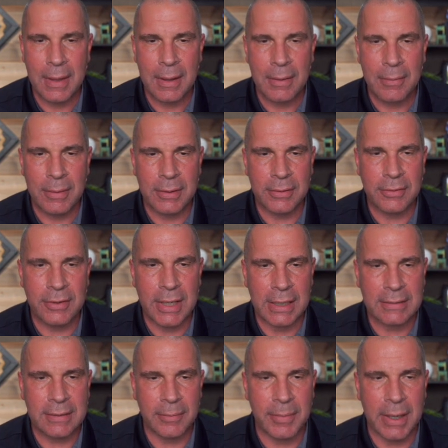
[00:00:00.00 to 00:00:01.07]
let me just check
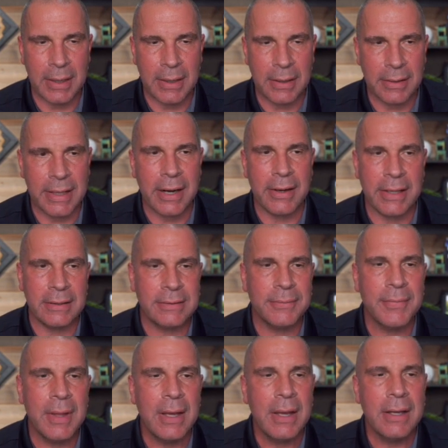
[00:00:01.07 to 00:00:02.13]
something out here. There it is.
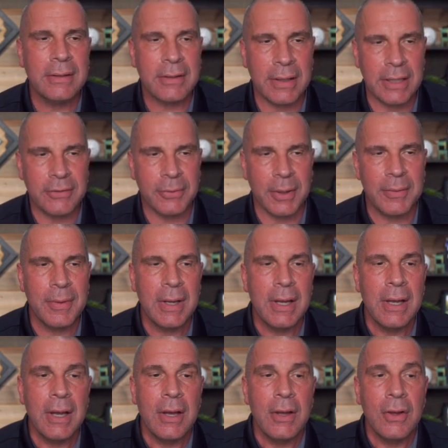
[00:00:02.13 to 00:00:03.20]
It's on this one.
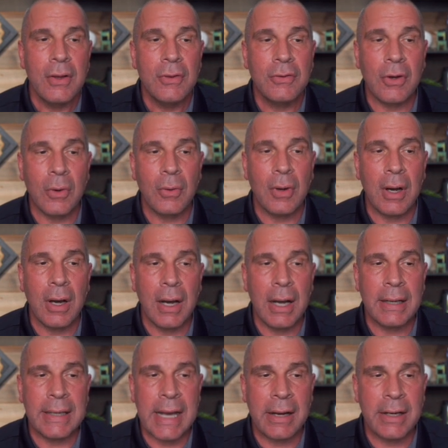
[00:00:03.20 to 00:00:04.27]
So
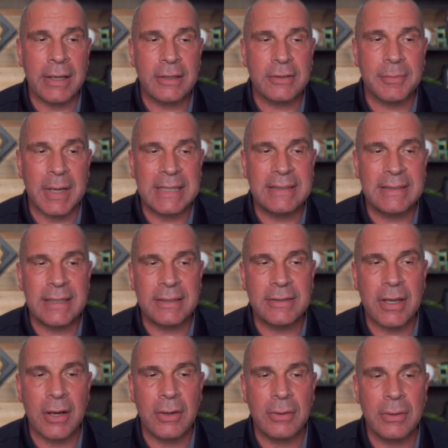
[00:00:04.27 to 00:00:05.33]
down here is my
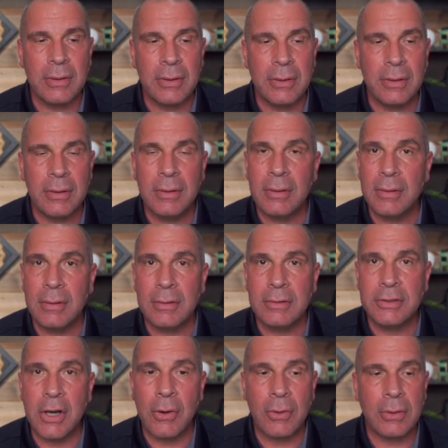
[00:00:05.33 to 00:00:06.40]
Sysco
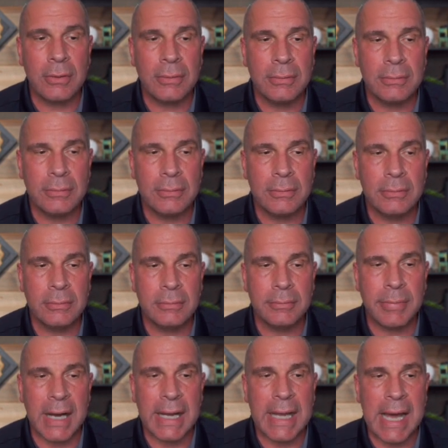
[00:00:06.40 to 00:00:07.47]
total
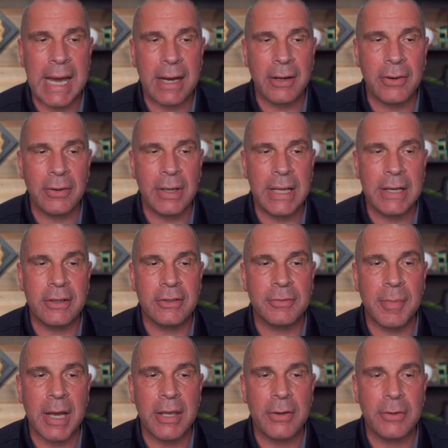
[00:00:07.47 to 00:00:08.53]
by category. Here's
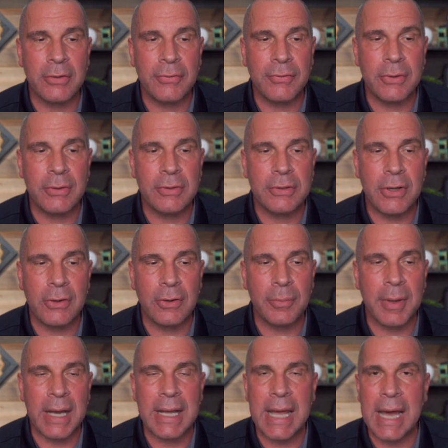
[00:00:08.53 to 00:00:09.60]
my US food total
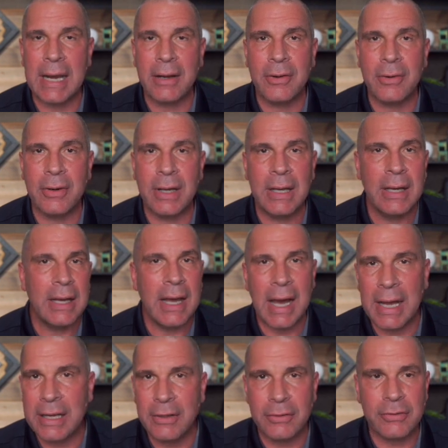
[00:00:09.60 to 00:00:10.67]
by category. I
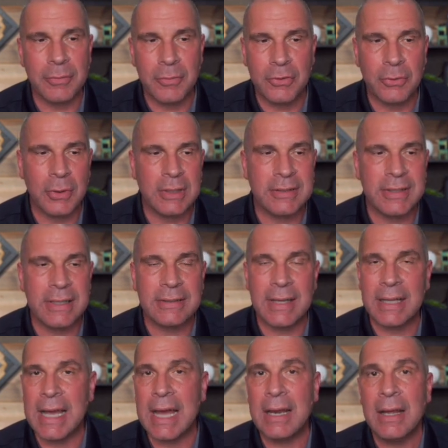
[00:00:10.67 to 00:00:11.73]
can do some sorts, things
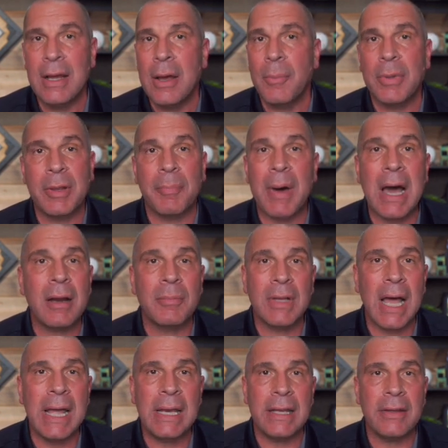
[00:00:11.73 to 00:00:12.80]
like that. But the bottom
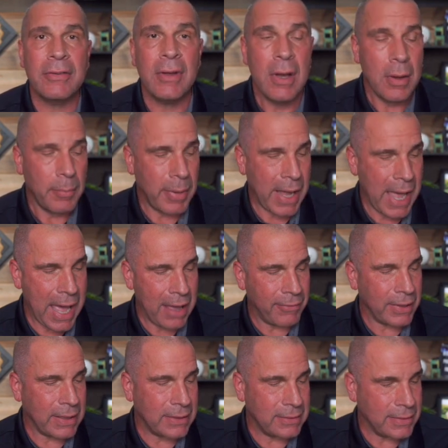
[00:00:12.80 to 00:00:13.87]
line is by
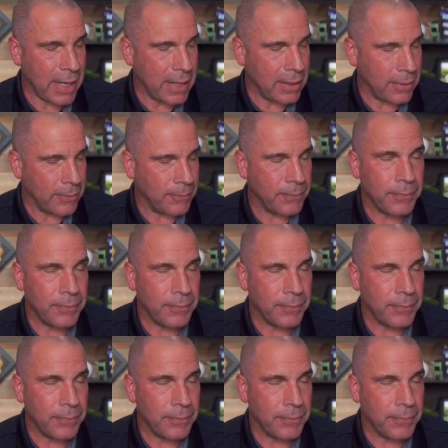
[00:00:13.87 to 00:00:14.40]
having this data,